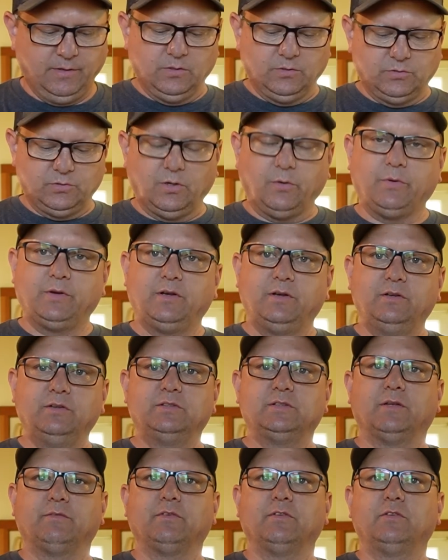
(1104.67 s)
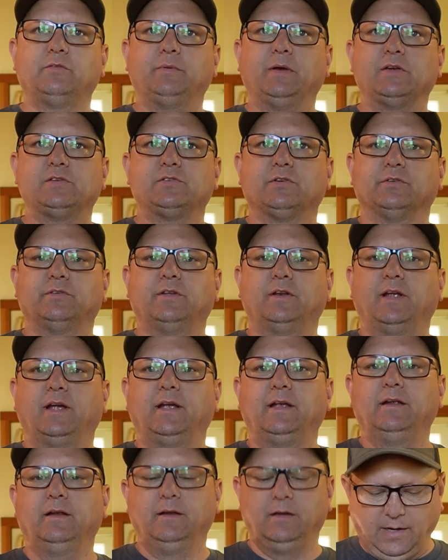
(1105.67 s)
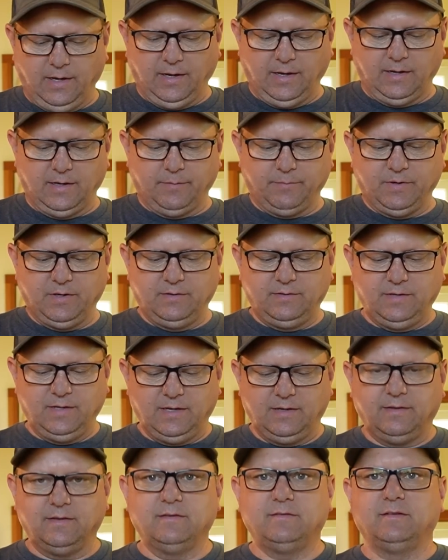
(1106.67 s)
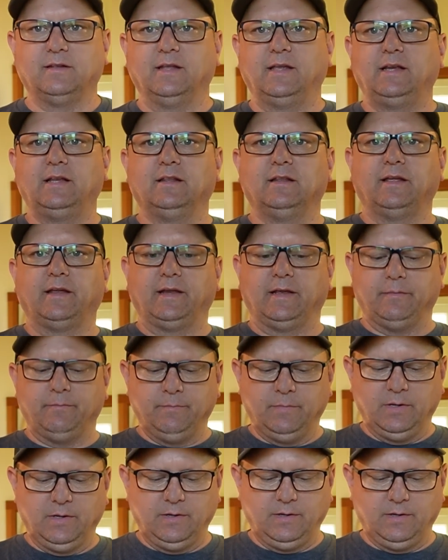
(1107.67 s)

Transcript: So I wanted to do something special today, and I'm going to take this leg of lamb.